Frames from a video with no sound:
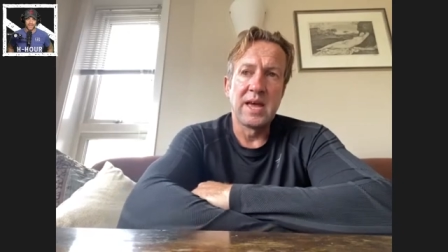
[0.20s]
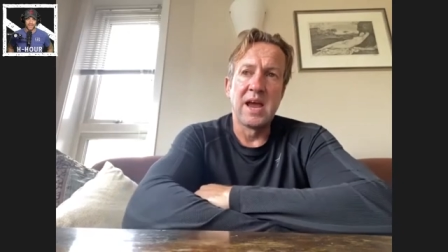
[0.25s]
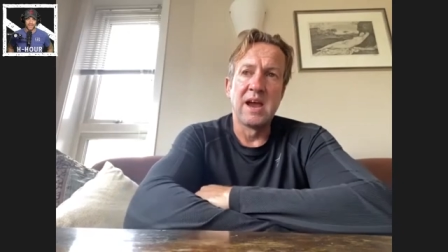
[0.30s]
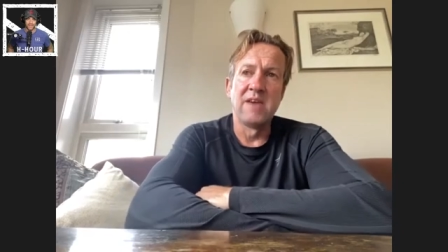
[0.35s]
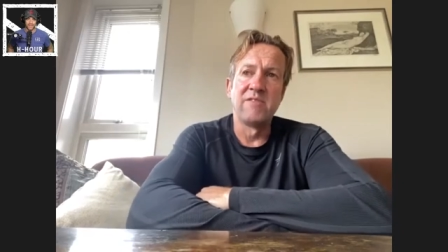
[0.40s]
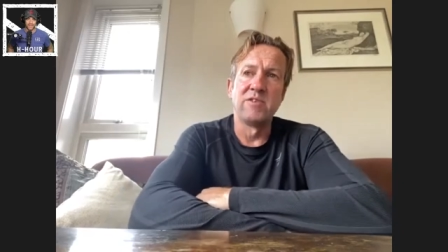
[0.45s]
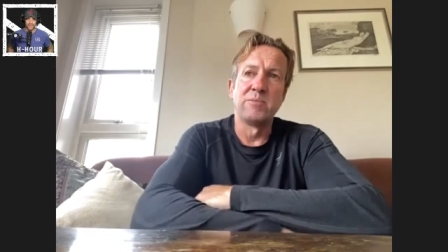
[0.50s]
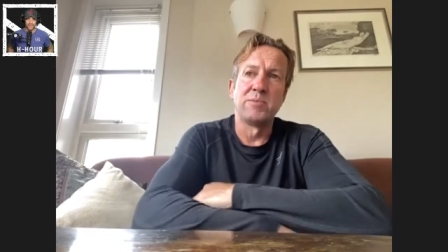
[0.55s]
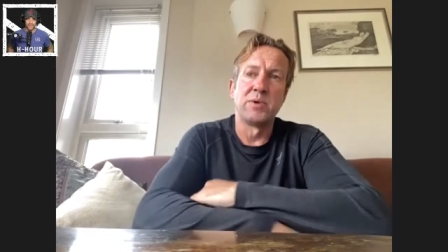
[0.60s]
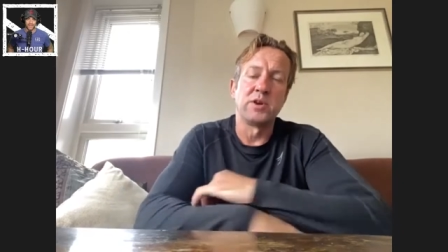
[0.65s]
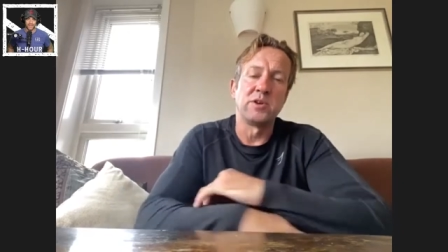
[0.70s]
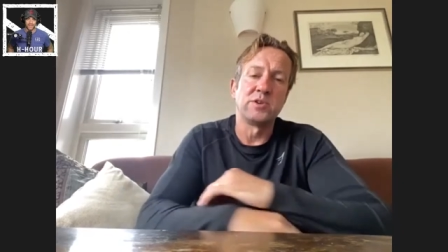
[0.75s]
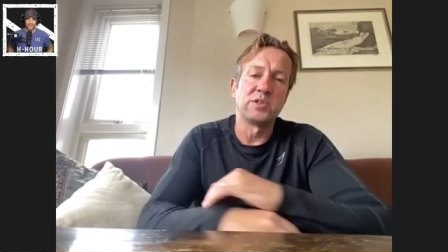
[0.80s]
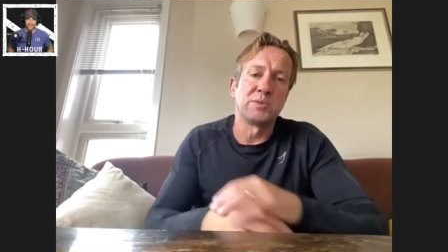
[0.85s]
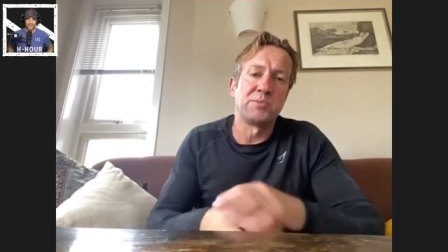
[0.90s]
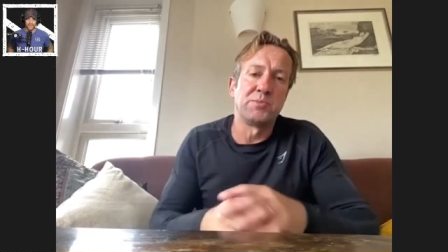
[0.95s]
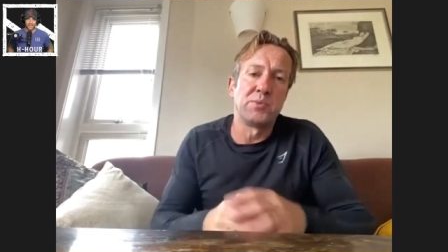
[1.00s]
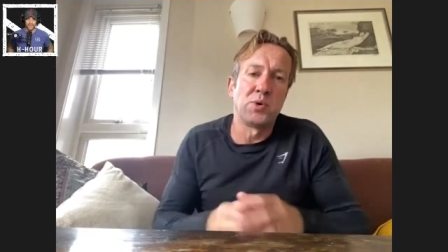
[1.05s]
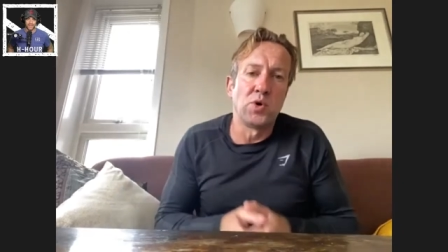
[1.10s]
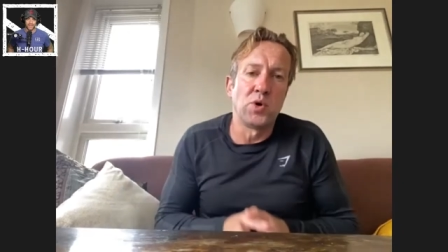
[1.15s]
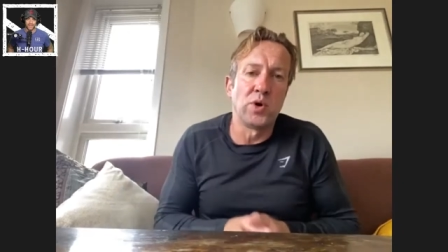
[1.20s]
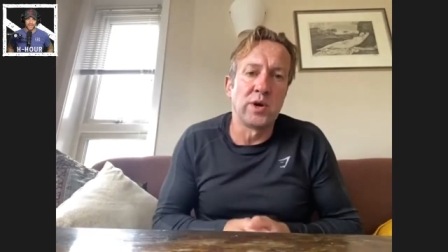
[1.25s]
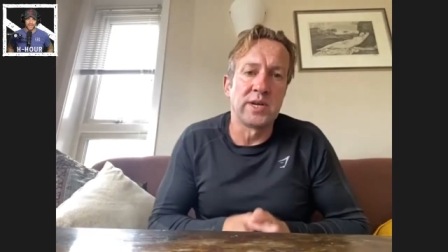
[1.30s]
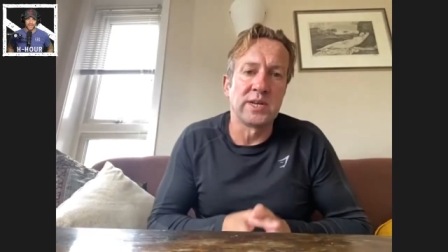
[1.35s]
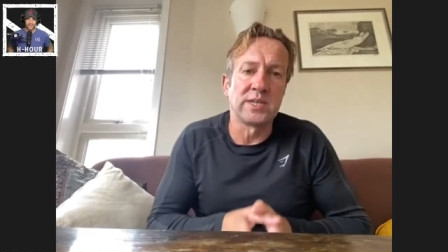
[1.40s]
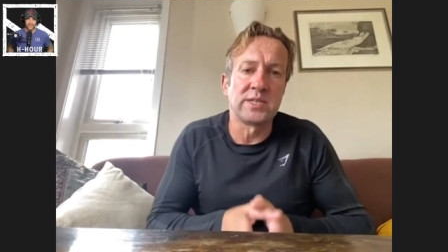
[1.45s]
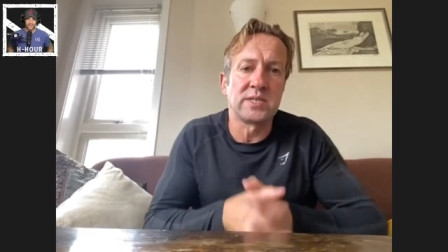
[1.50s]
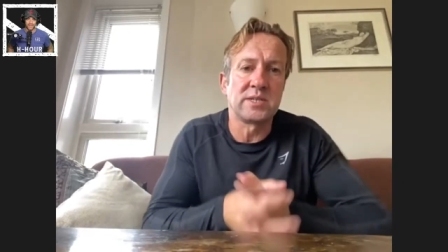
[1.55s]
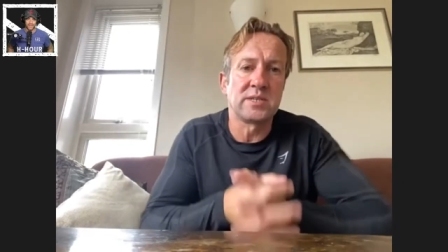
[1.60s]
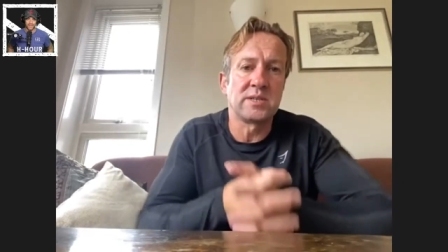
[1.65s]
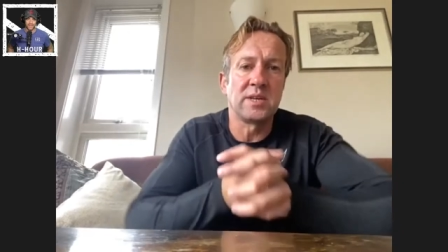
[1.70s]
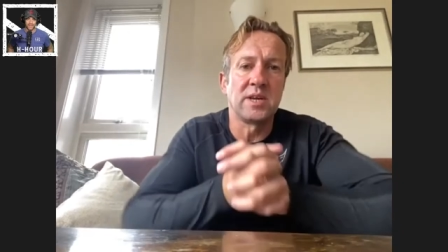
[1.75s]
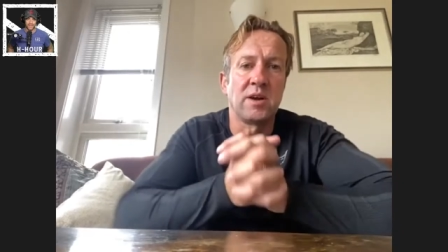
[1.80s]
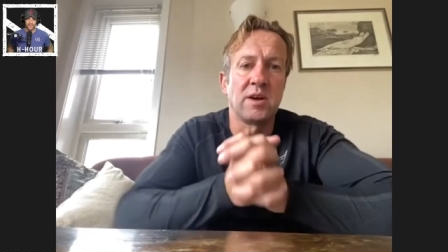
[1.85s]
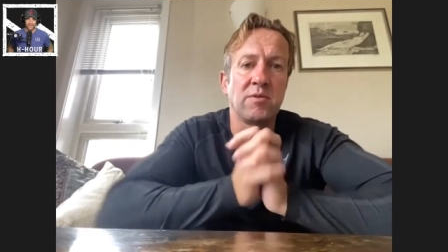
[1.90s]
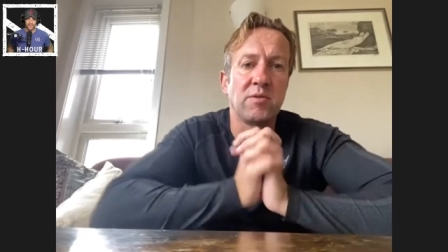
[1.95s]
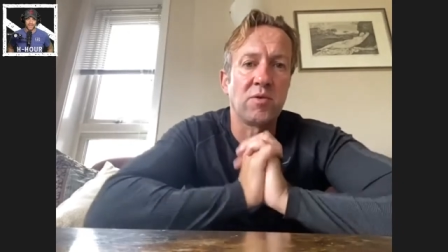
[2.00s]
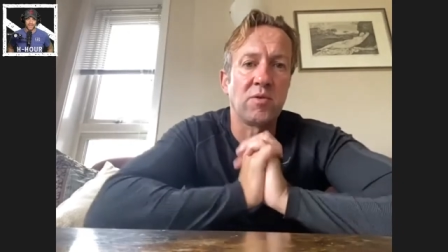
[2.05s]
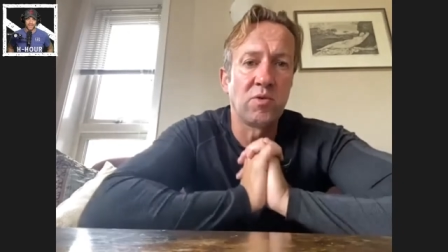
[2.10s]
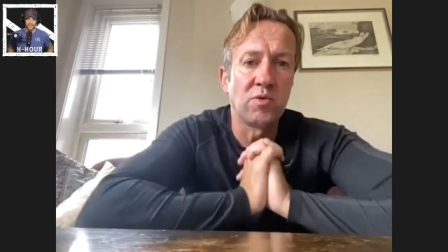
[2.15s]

everybody supported us. You know,